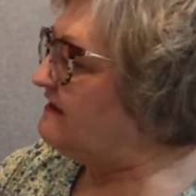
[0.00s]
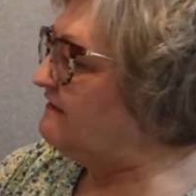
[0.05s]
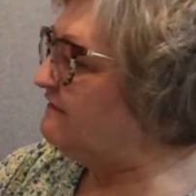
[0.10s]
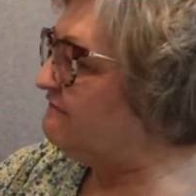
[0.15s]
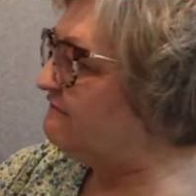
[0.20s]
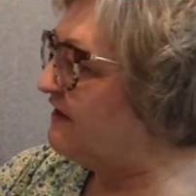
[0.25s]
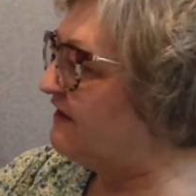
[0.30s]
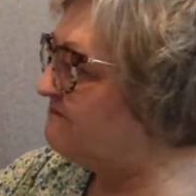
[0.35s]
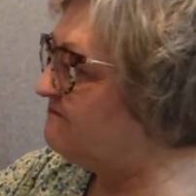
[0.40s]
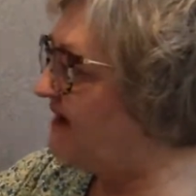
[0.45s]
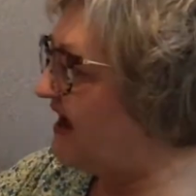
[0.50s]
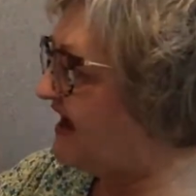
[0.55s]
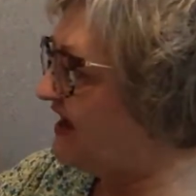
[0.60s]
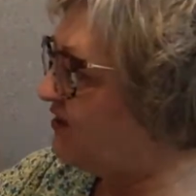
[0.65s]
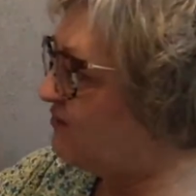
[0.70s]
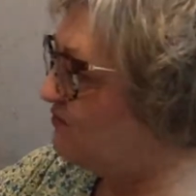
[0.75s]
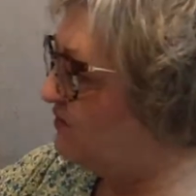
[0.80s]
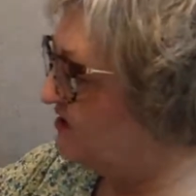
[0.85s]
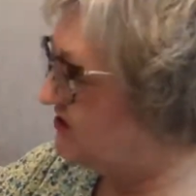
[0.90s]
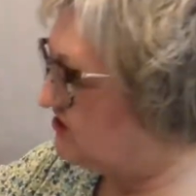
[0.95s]
from my
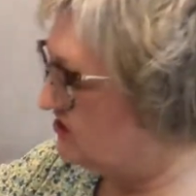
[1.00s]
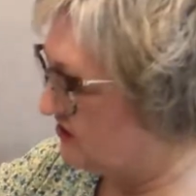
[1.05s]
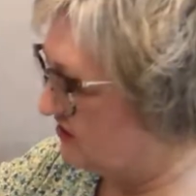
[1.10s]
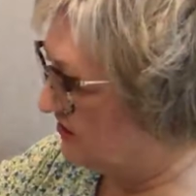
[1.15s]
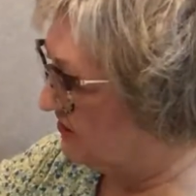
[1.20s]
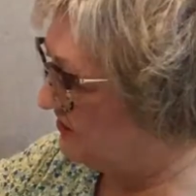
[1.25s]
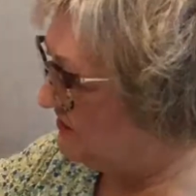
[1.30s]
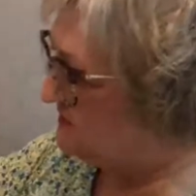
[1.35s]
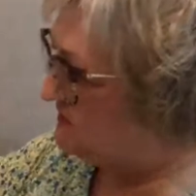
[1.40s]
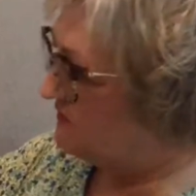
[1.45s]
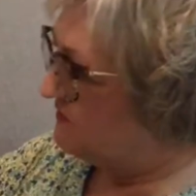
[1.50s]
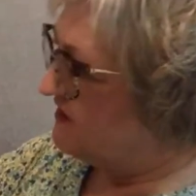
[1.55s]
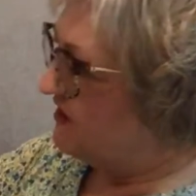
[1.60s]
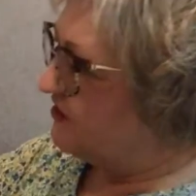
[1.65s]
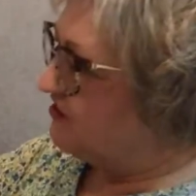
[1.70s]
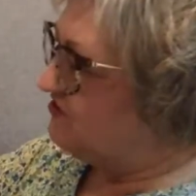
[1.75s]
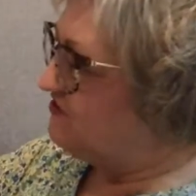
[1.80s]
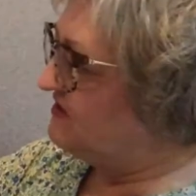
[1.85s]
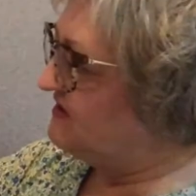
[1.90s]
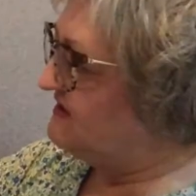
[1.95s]
original. So there
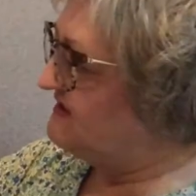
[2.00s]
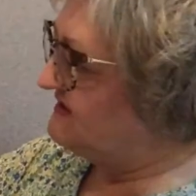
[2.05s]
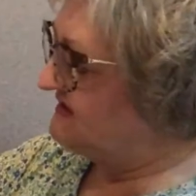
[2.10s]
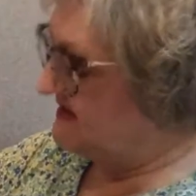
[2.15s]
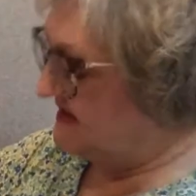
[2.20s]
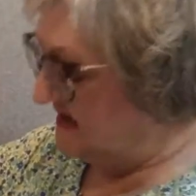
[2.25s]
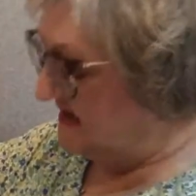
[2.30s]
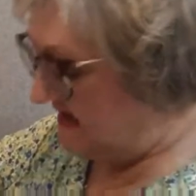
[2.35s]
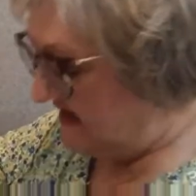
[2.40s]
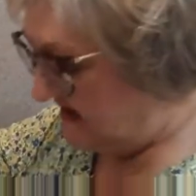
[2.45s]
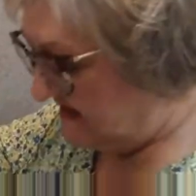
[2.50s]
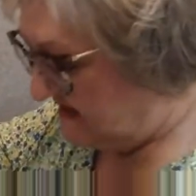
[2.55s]
you can see is